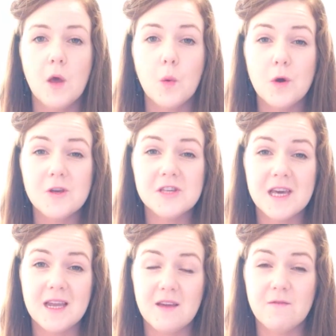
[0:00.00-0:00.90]
Worse
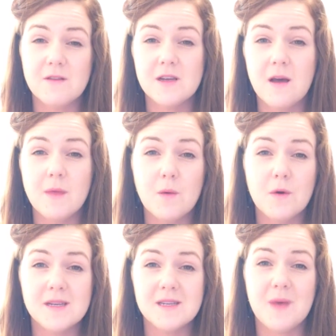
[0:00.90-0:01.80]
yet, every time they
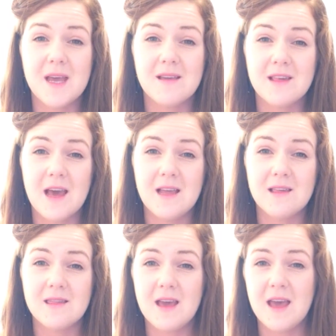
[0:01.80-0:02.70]
wanted to make a
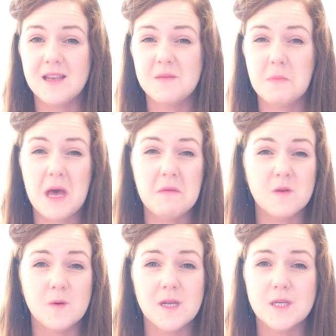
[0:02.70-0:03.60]
change, they had to pay
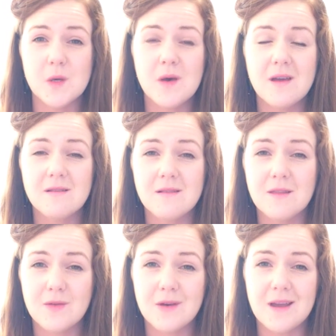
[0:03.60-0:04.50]
between $200 and
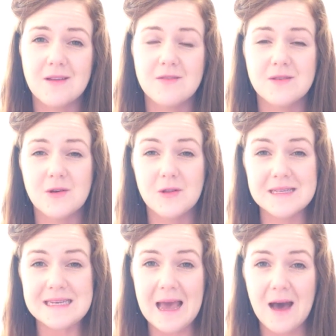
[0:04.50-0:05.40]
$300
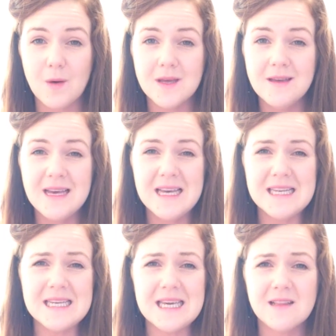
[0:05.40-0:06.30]
an hour
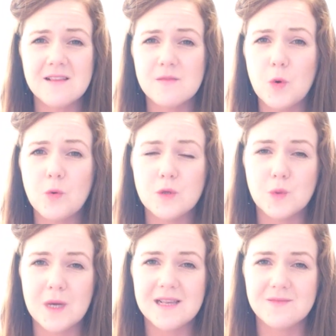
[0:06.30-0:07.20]
to get small tweaks